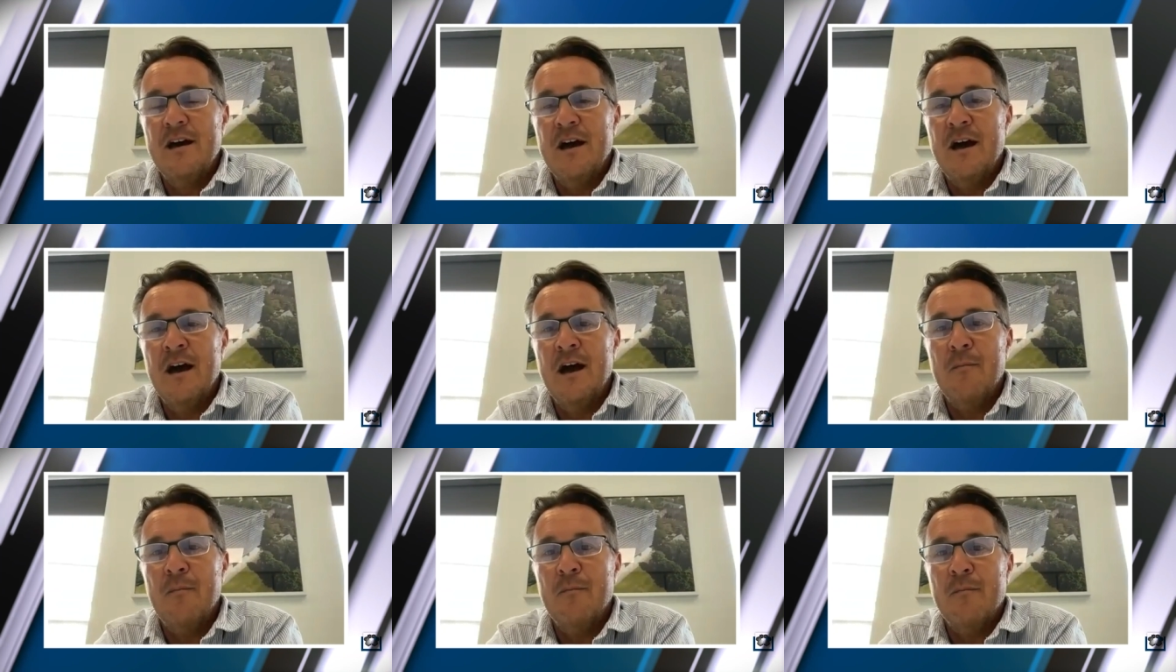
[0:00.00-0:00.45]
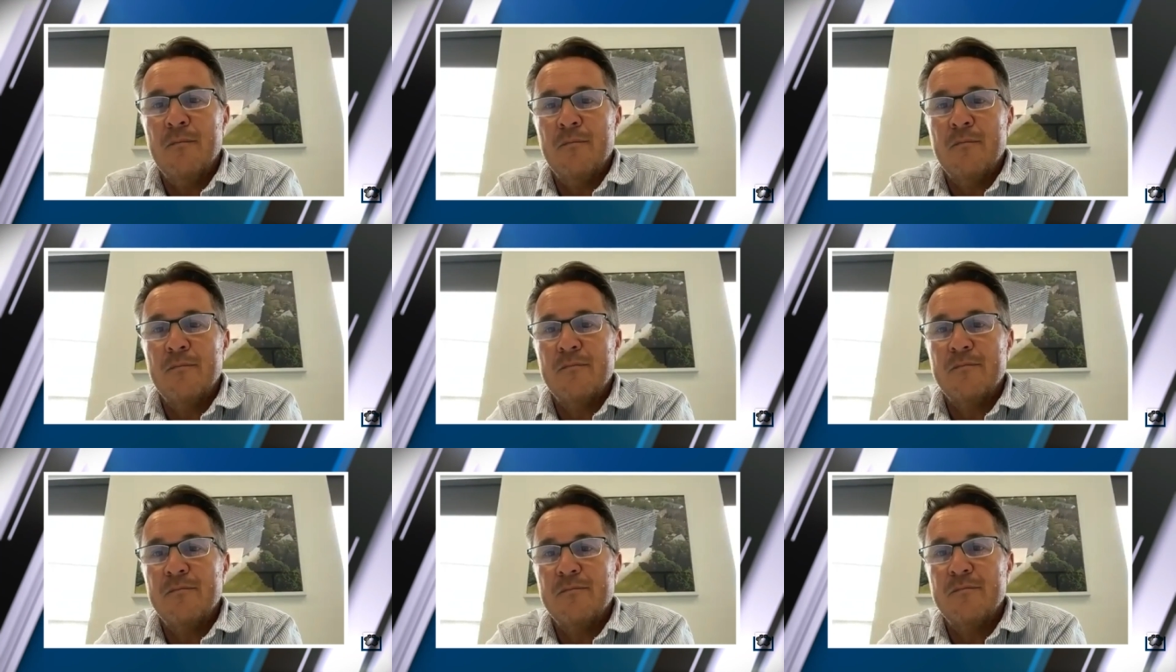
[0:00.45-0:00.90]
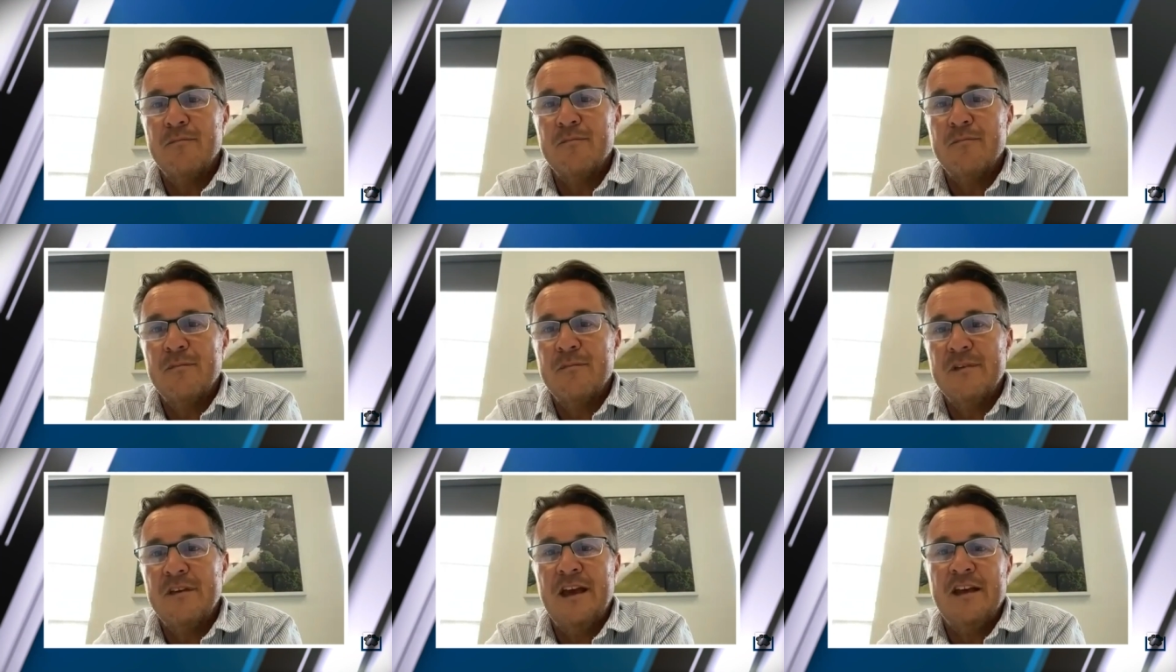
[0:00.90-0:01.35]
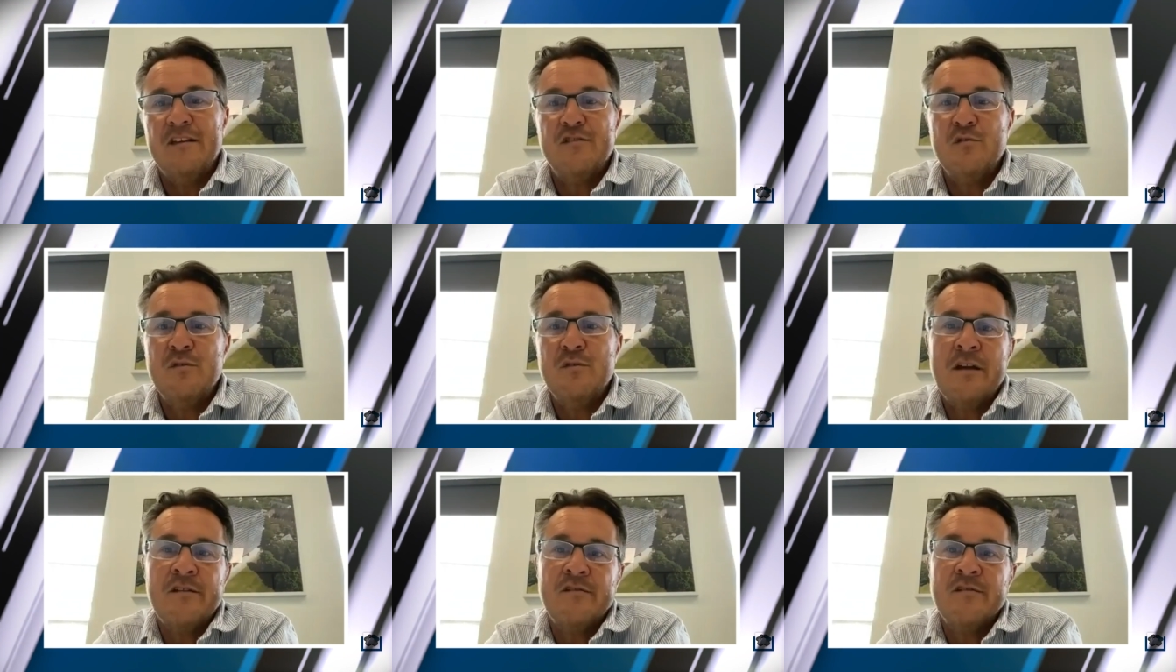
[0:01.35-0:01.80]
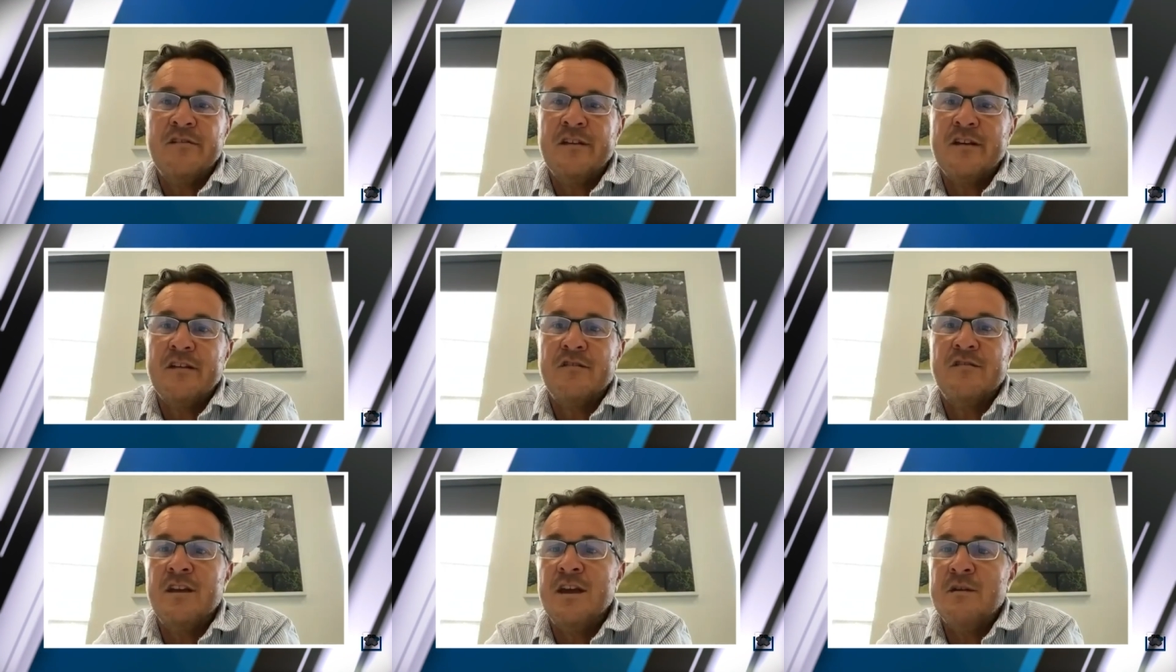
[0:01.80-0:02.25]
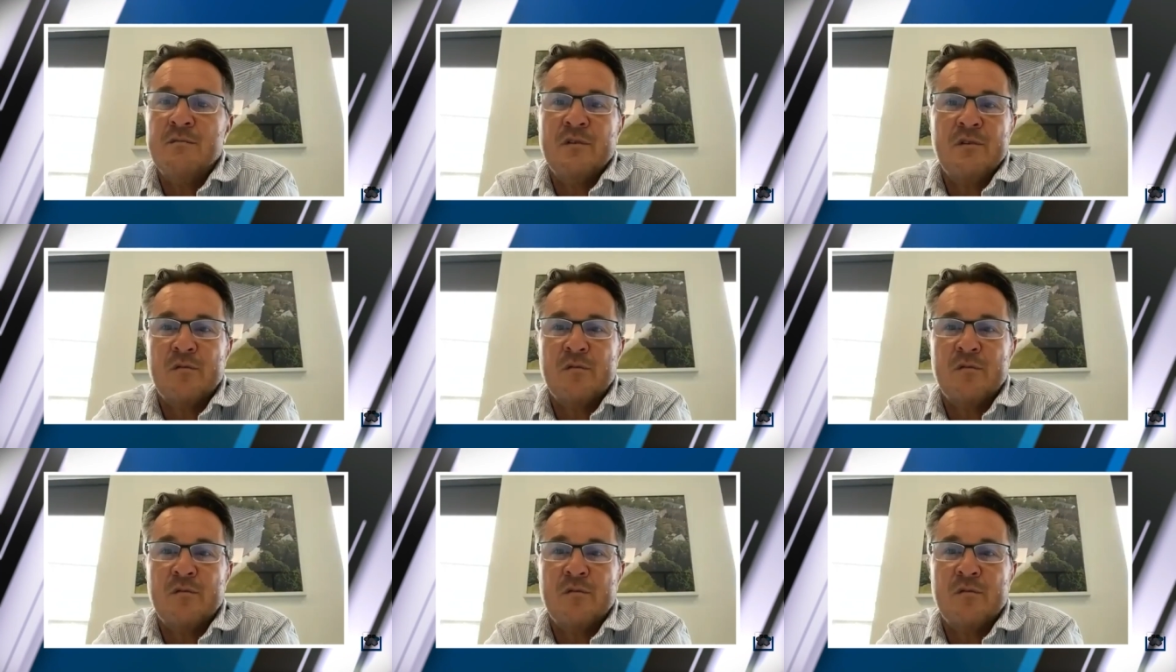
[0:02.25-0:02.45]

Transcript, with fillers: Um, yeah, yeah, 2016